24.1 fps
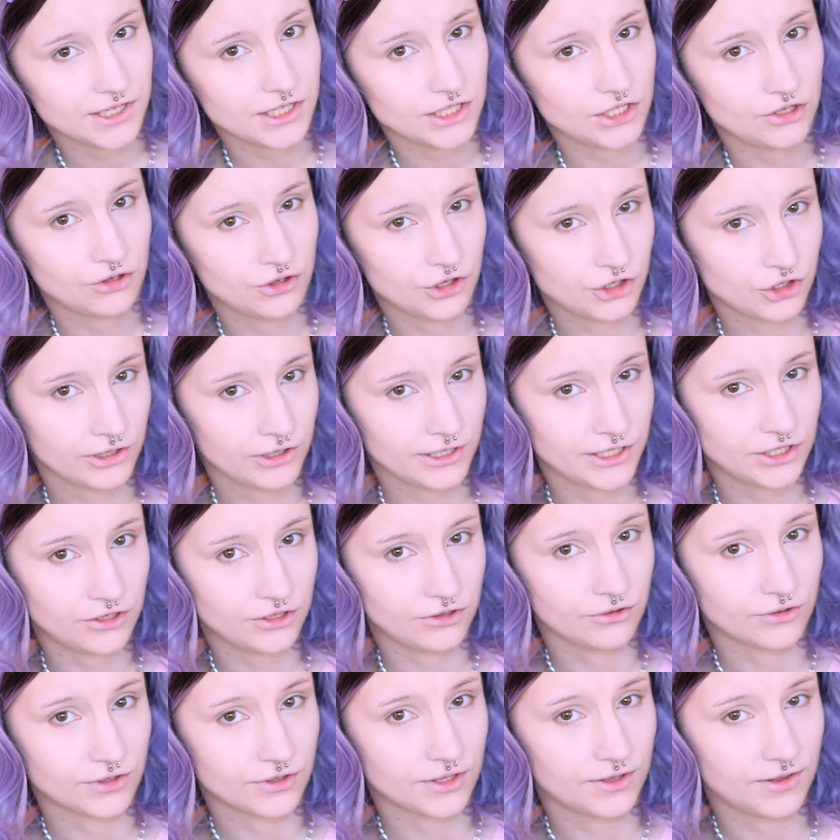I usually
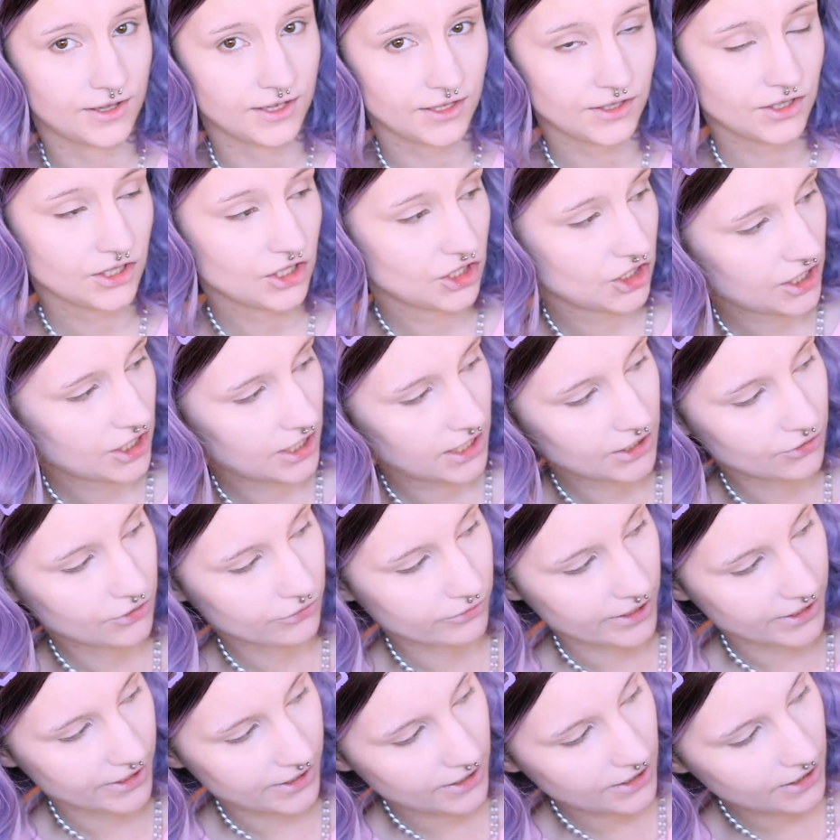use this shade
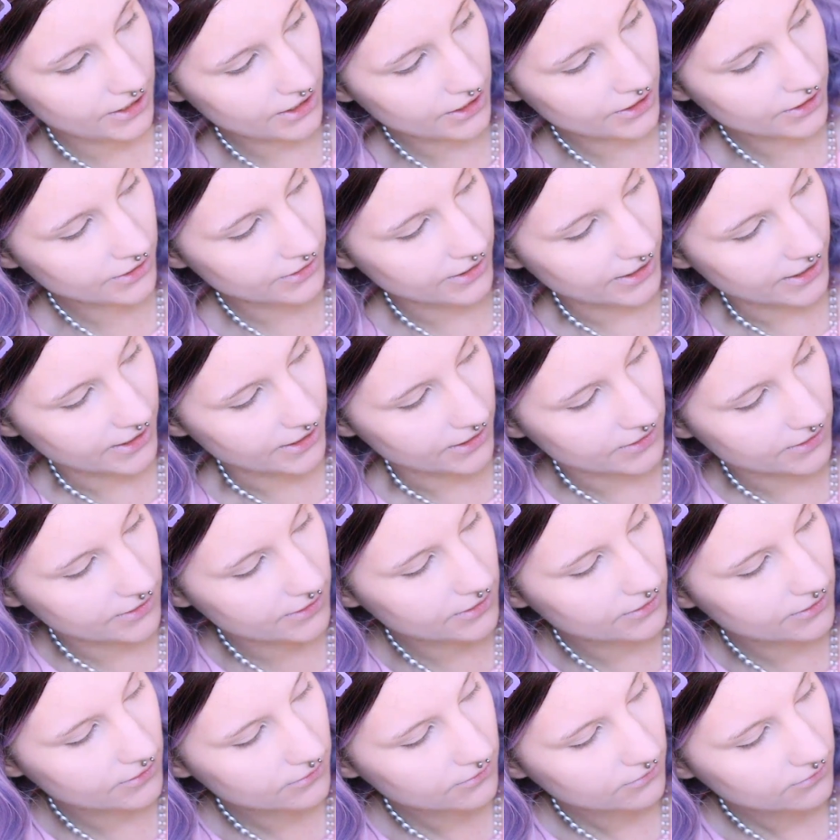right here, that
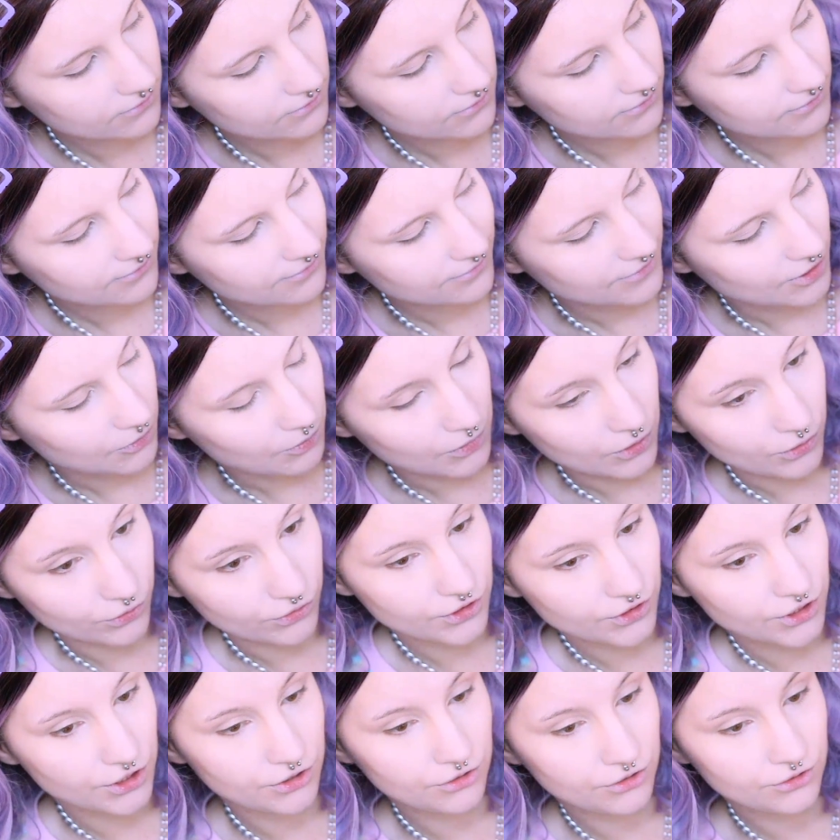is the
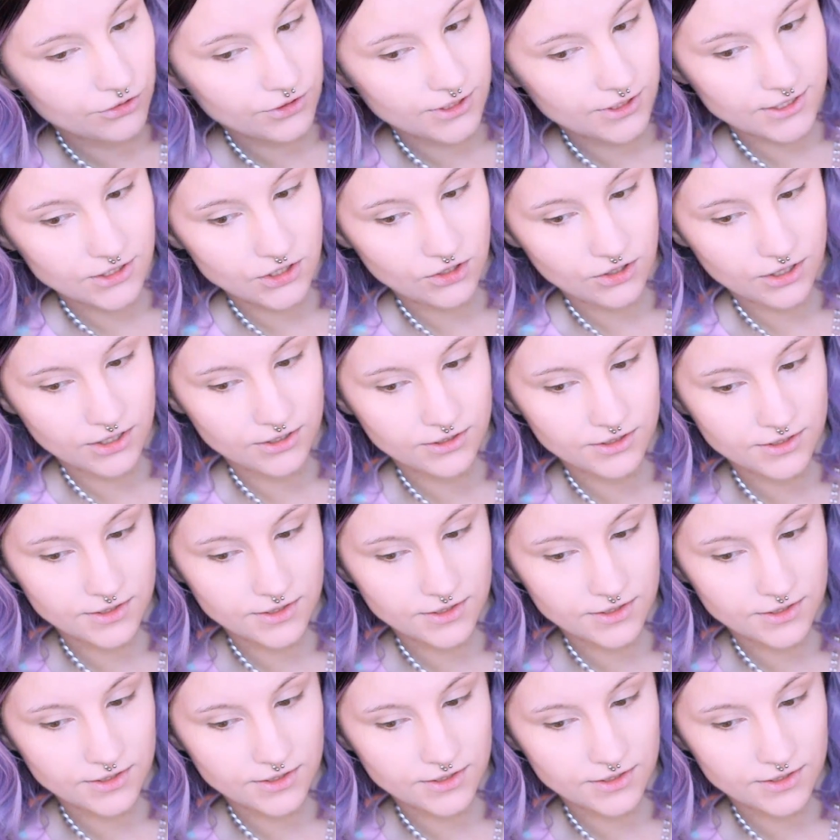most used, as you can